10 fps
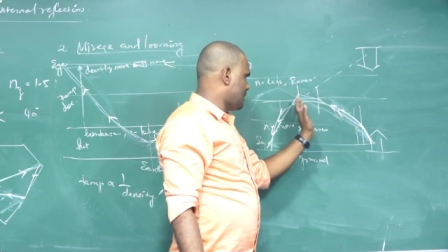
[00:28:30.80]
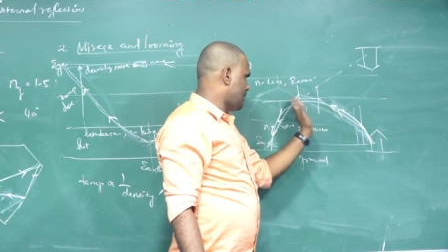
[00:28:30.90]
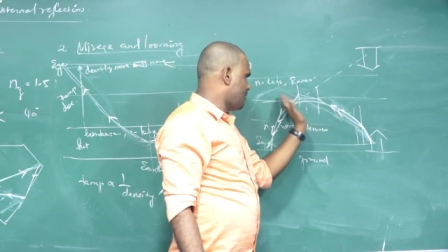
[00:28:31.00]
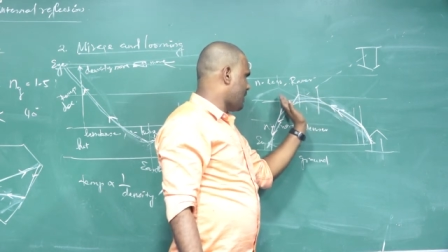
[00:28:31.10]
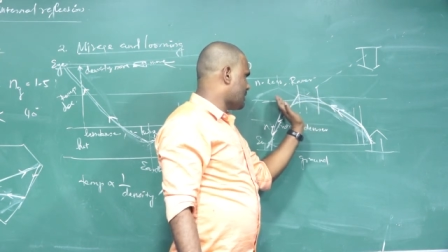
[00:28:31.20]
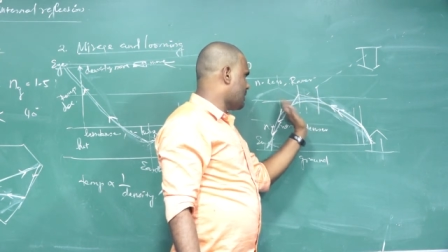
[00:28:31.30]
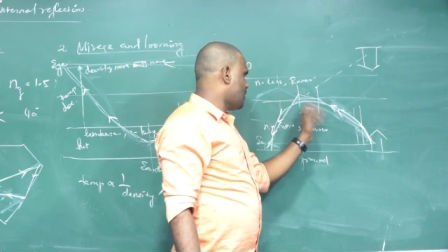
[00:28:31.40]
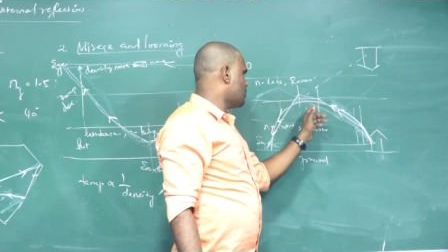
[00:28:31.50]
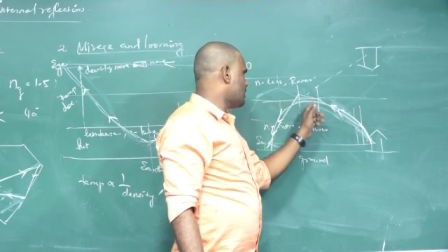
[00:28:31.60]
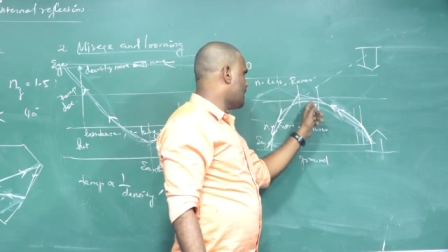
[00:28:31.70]
refracted
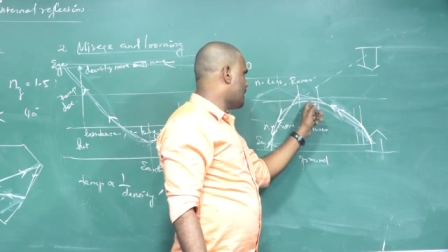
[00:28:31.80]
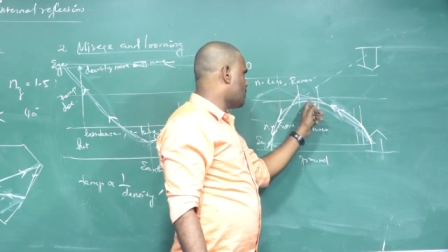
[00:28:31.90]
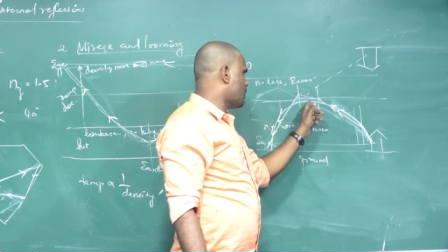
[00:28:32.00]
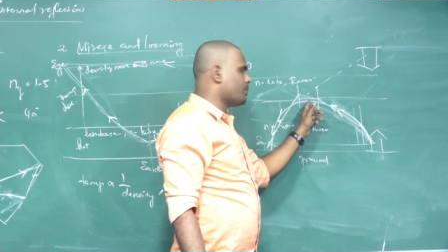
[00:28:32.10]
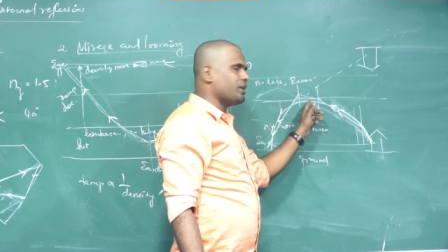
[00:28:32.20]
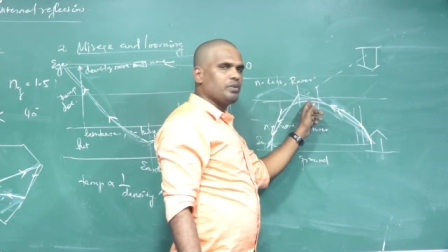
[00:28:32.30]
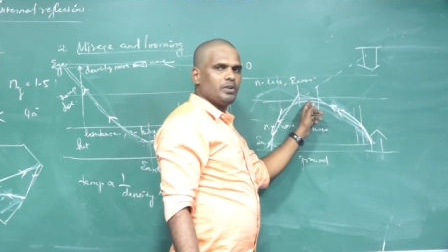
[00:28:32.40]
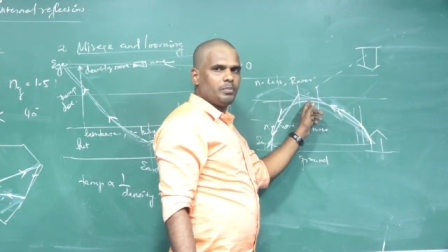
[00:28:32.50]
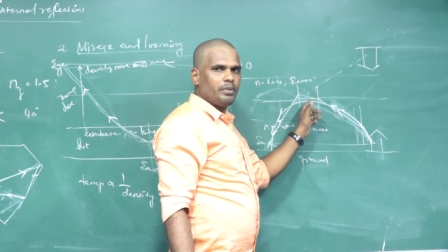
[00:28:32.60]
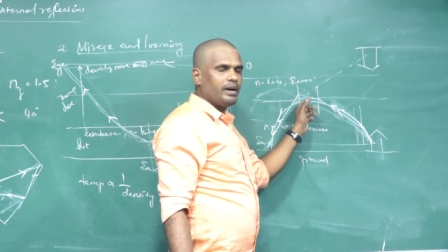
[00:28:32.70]
out. At one
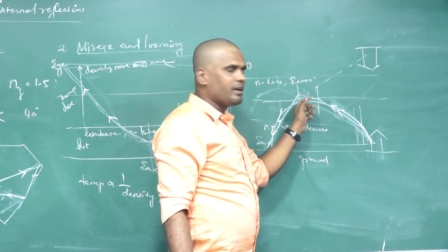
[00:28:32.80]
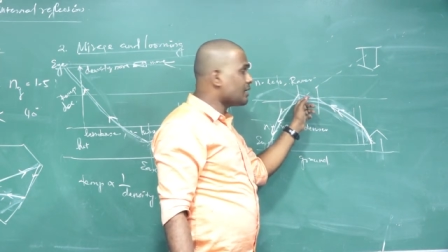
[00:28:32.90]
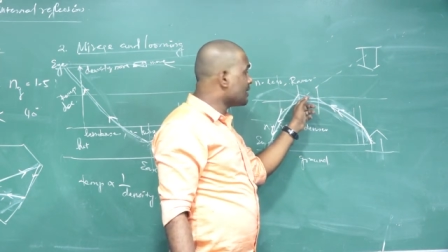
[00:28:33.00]
particular point, it will